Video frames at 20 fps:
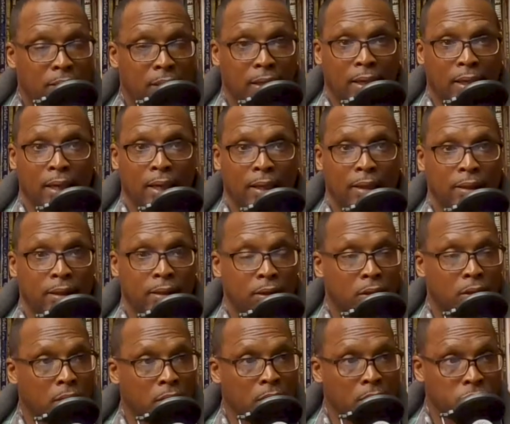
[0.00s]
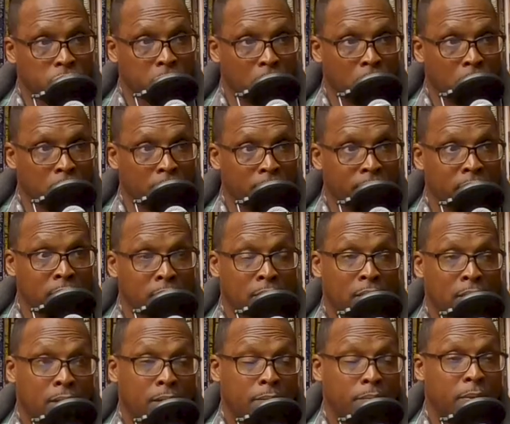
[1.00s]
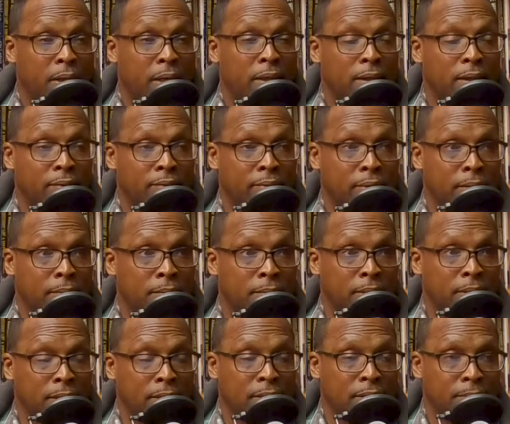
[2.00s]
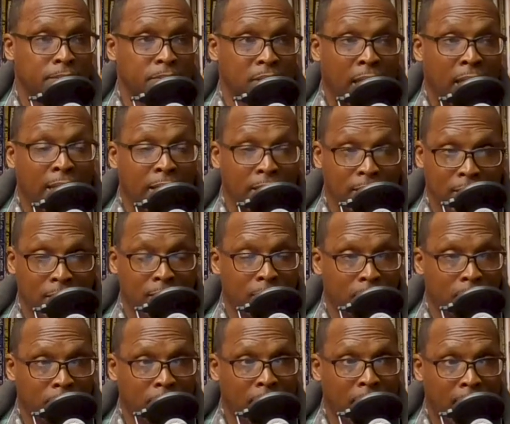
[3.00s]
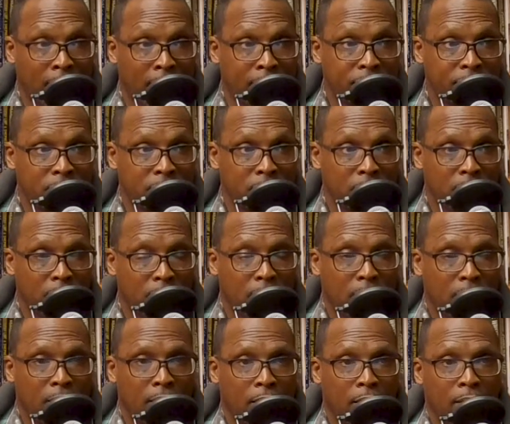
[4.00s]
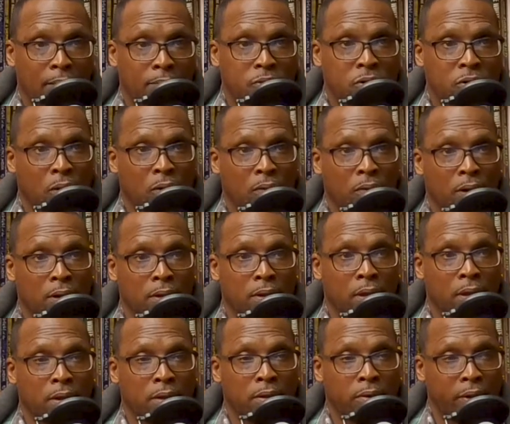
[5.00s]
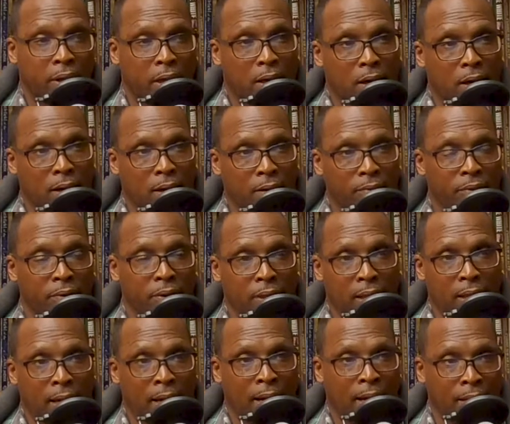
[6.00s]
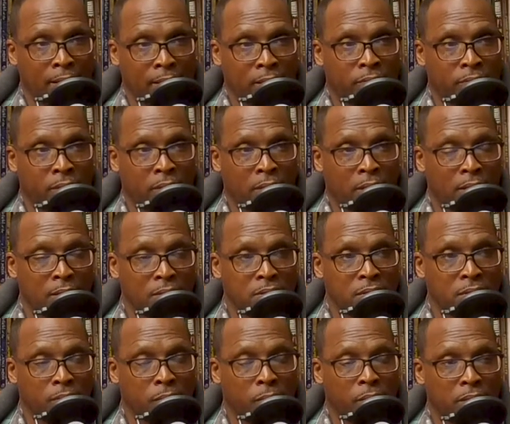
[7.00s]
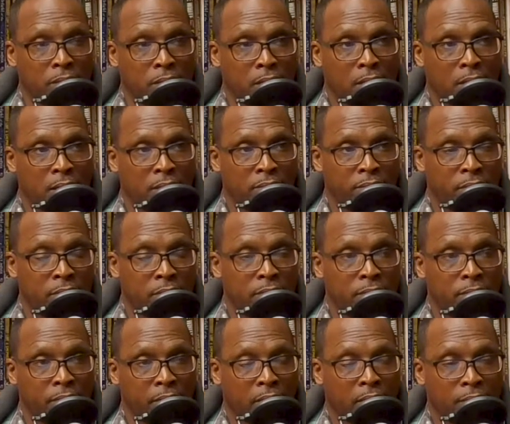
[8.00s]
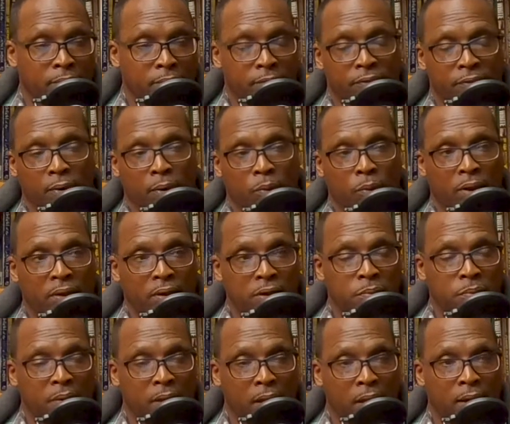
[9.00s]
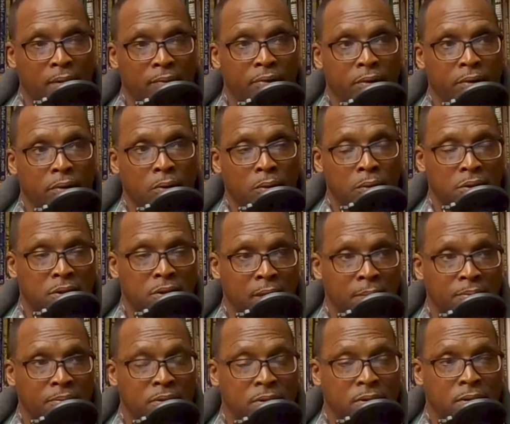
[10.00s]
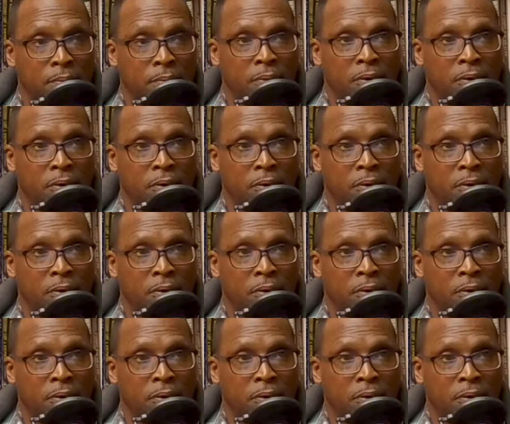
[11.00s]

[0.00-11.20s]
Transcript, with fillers: They can't get a control of it. Many of them end up taking their own lives. Right. So the recovering addict, regardless of what you're recovering from, whether it's behavior or substance